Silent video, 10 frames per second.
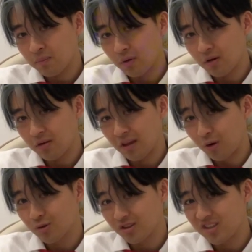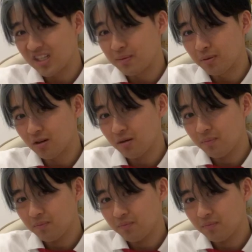but they're also cheaper.
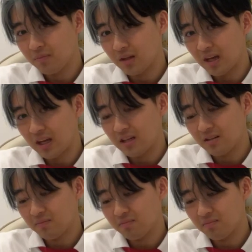And